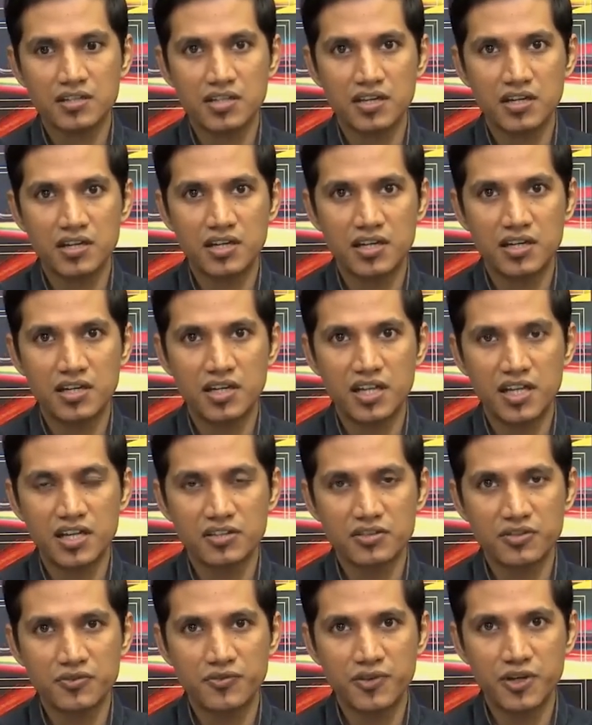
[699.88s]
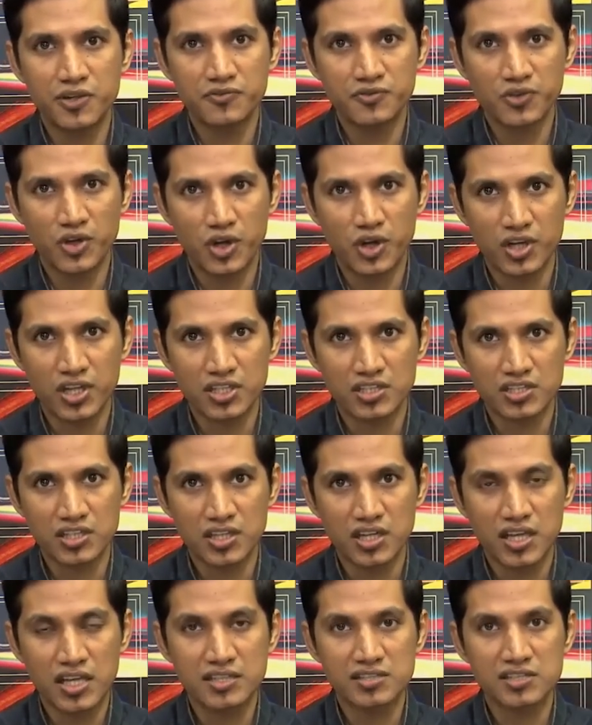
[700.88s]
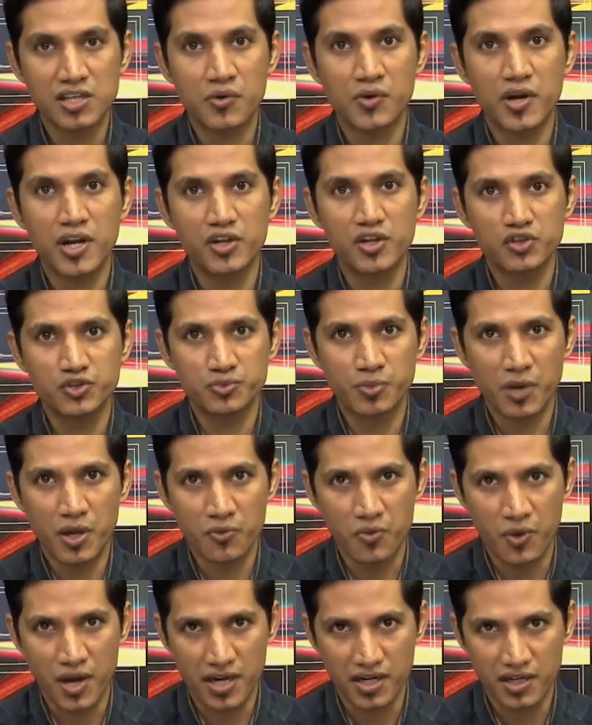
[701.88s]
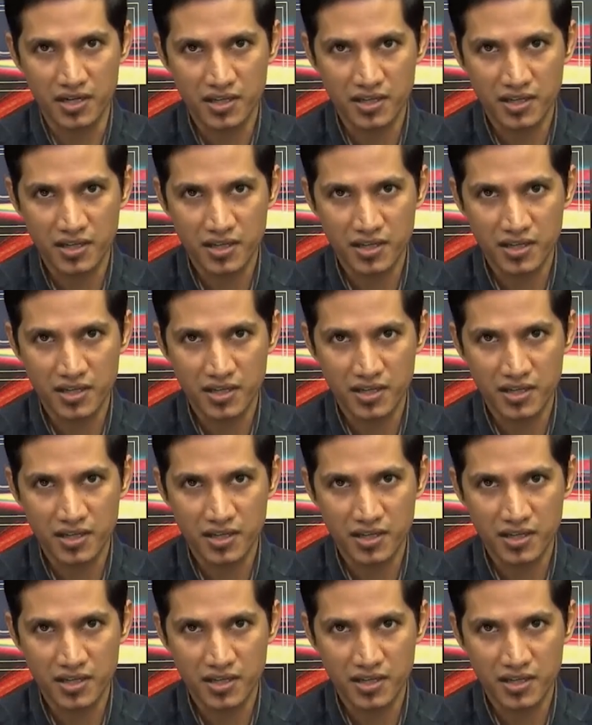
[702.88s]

the degrees of freedom for rotation is now reduced by 1.